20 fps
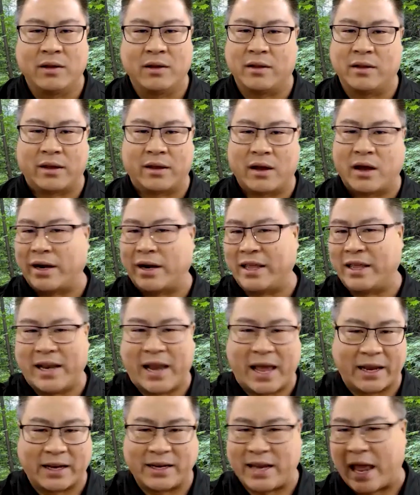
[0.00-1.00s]
like on a
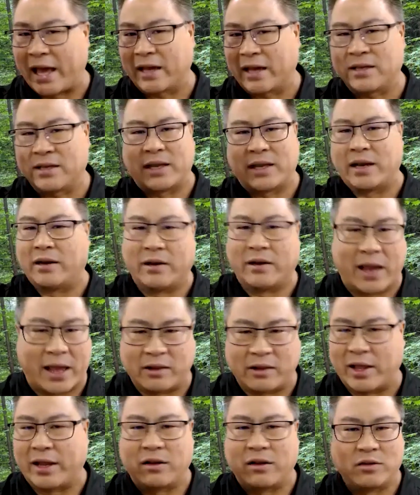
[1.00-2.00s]
neck deck
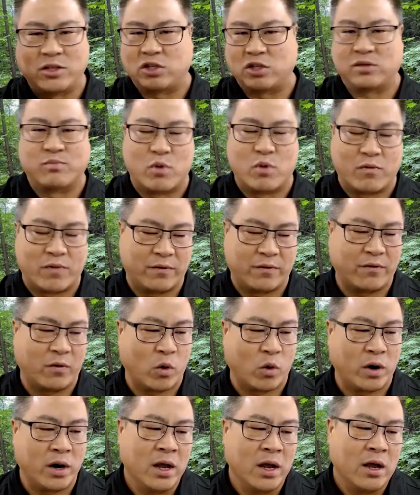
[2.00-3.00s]
and like just moving
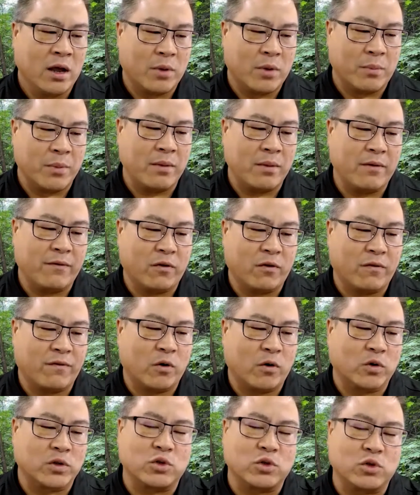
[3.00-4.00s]
forward. But maybe for
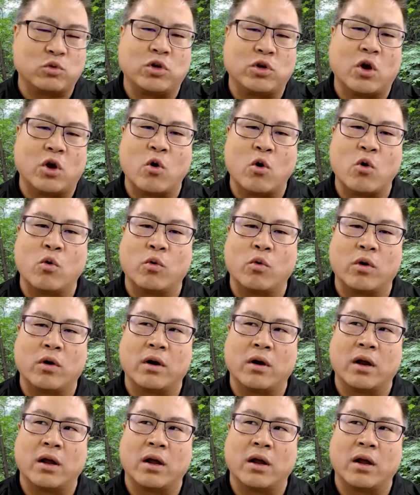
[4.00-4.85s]
folks who don't